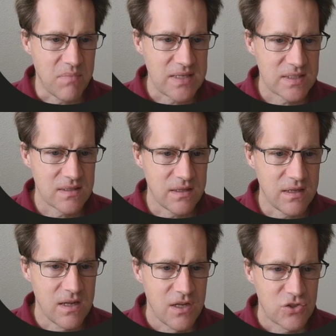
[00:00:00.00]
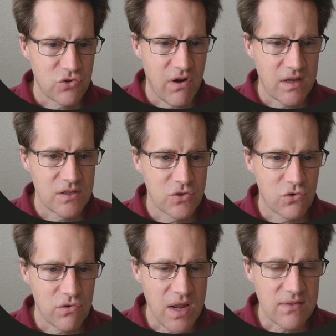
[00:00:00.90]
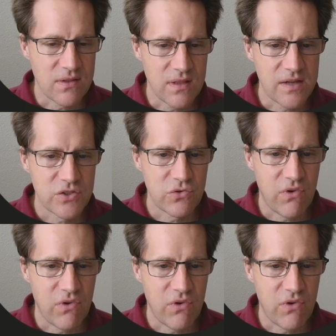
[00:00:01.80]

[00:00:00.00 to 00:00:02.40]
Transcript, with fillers: basically trying to create the logical